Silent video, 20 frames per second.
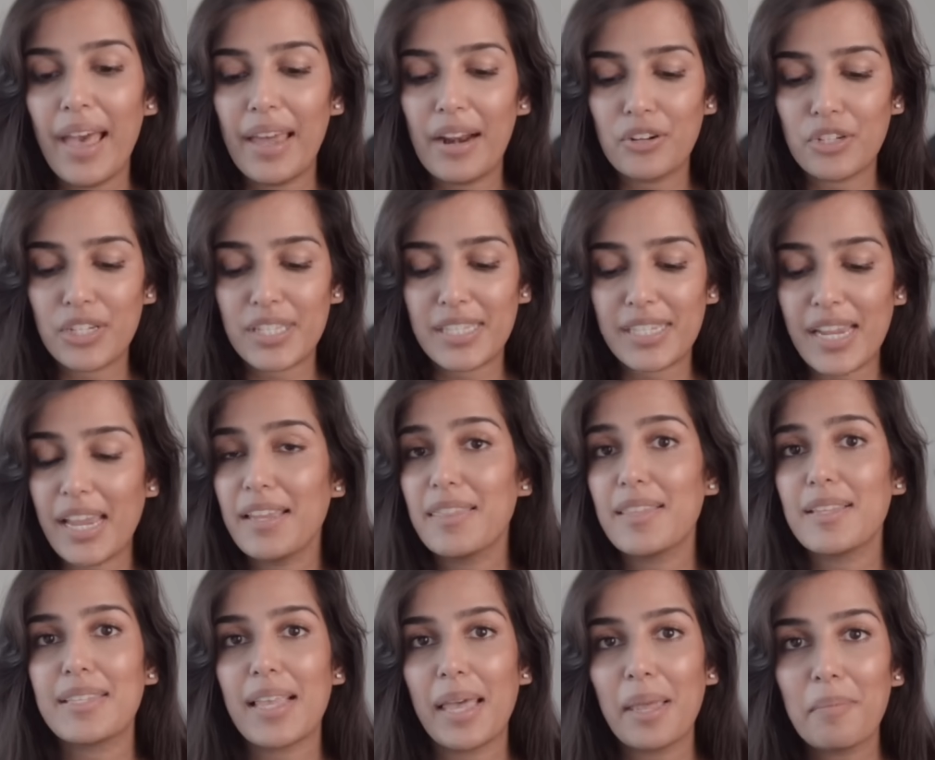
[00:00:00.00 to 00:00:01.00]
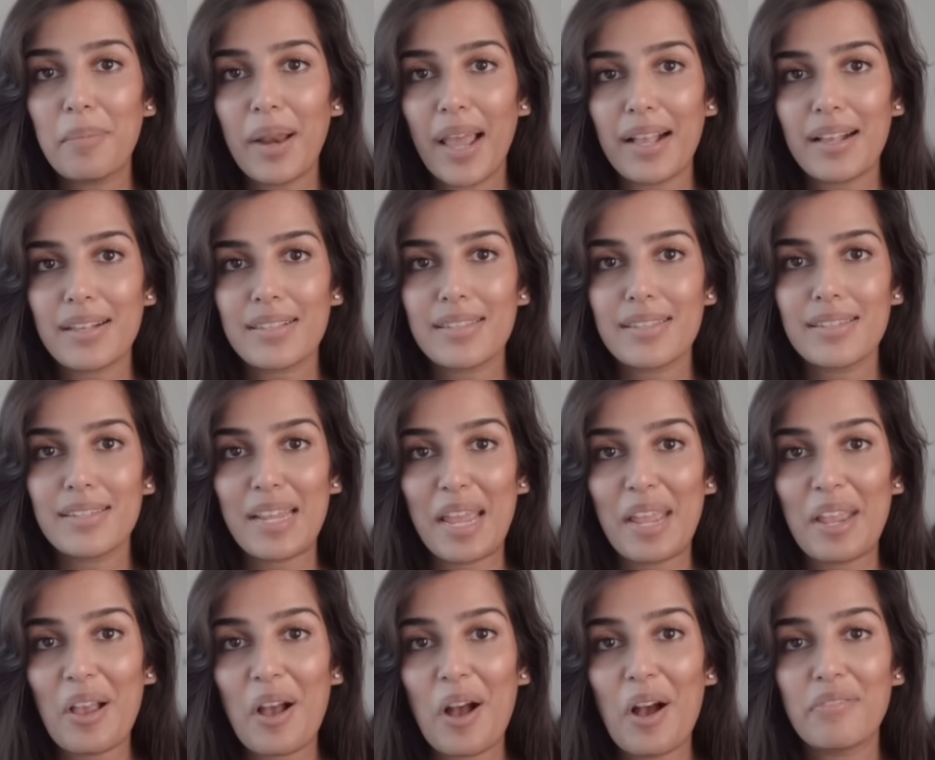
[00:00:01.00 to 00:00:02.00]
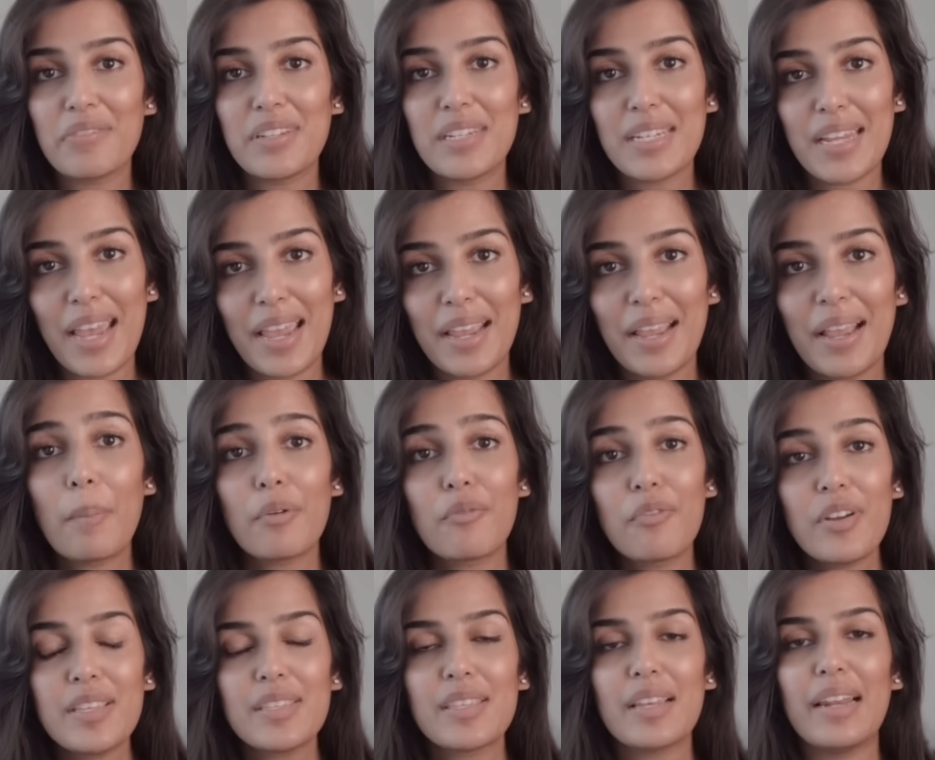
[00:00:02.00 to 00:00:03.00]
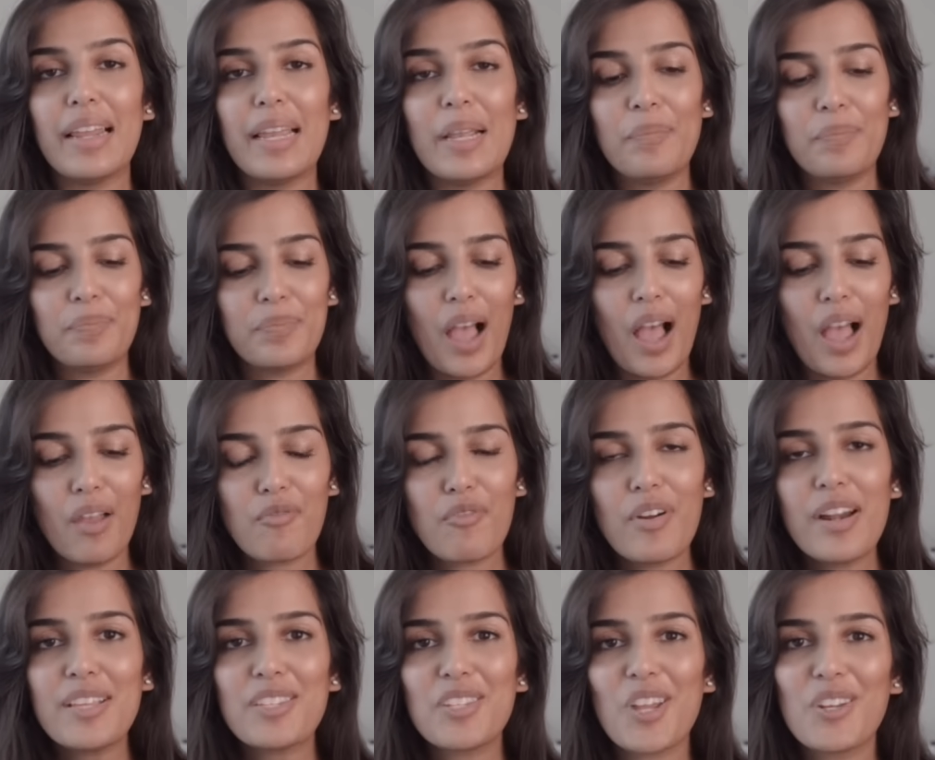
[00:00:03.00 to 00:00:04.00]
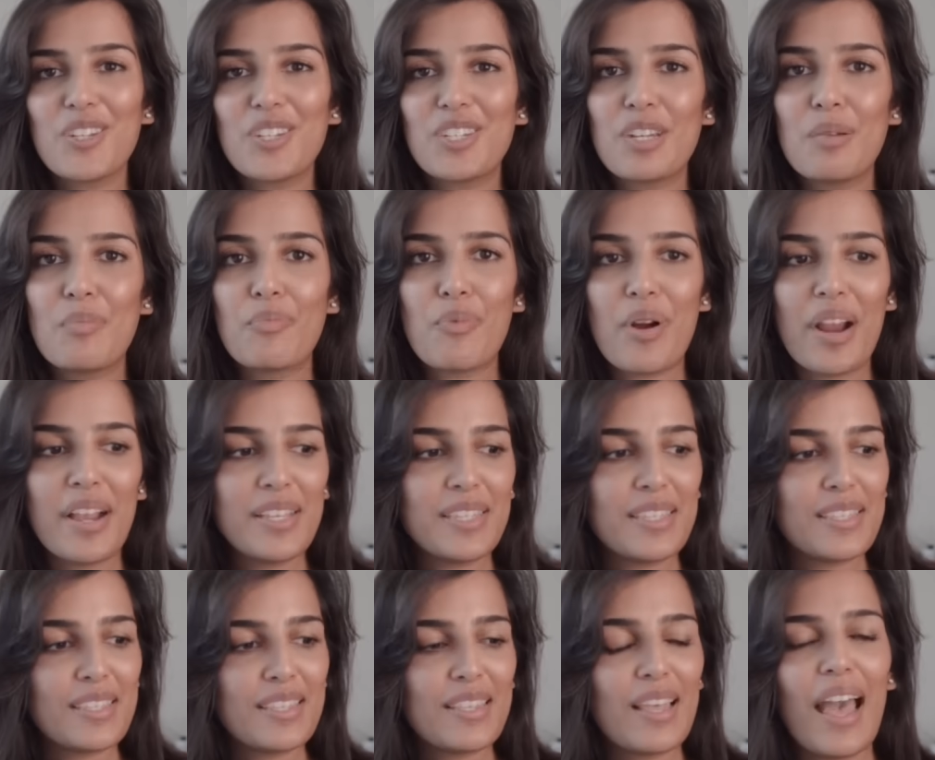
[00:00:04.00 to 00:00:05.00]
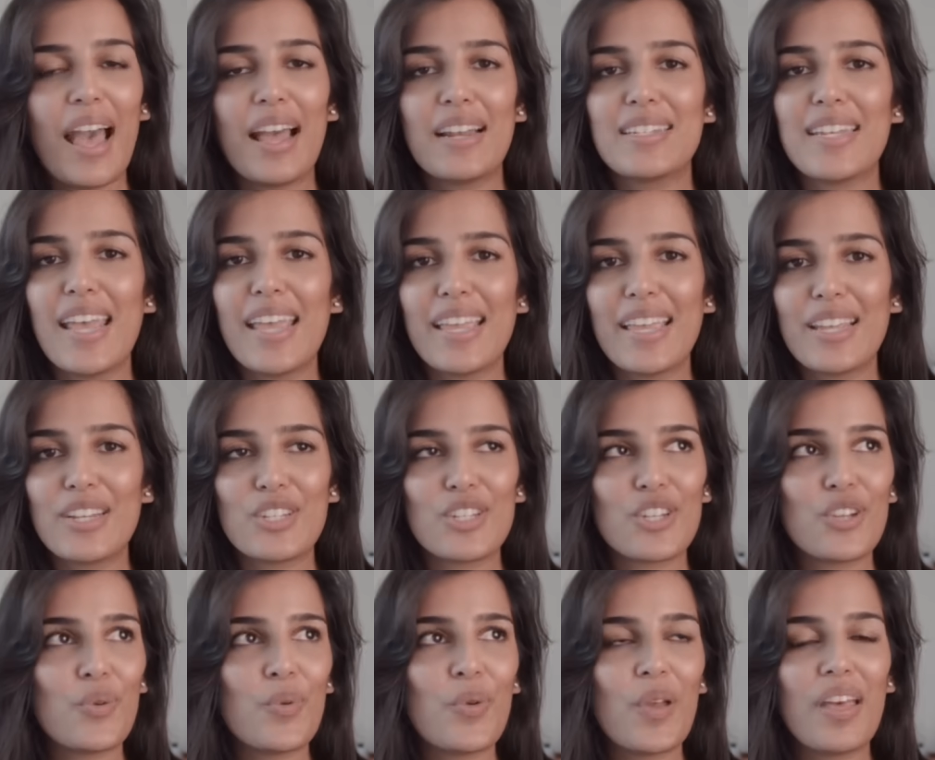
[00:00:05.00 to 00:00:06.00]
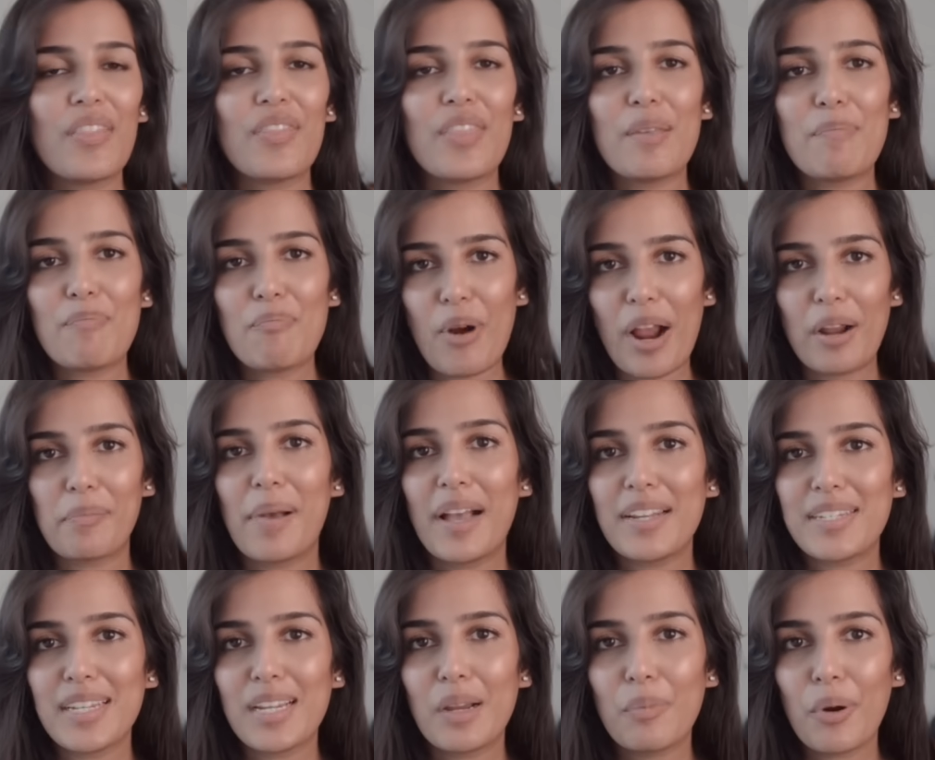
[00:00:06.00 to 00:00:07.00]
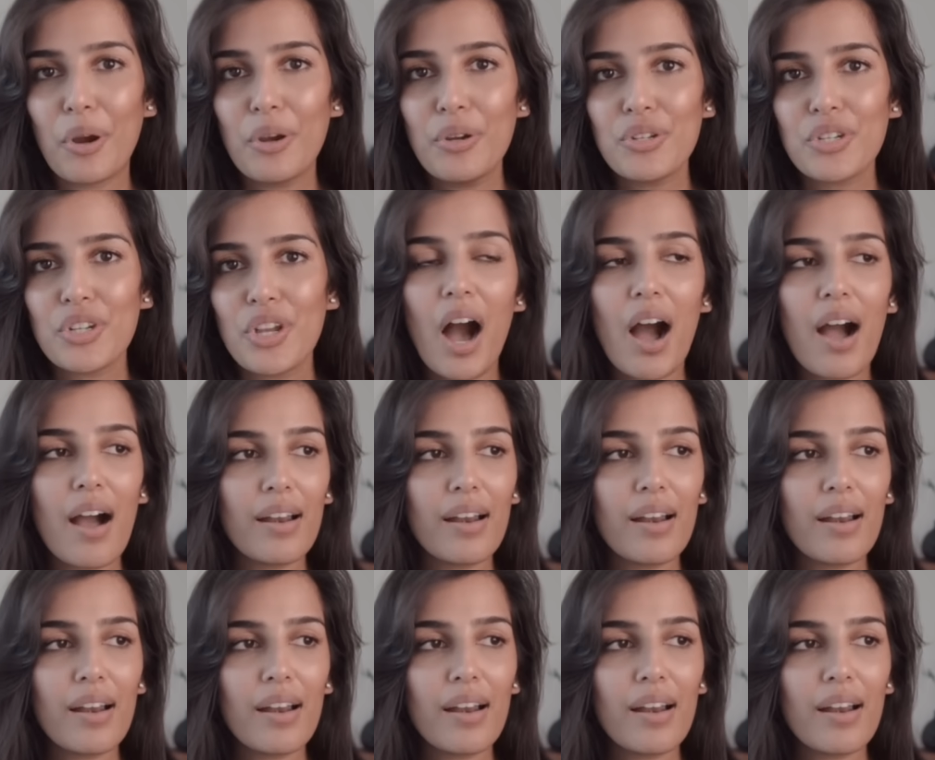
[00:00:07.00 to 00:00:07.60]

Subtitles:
And I'll just stay in the same place day after day. But recently, I've really started to embrace and take into the pragmatic approach.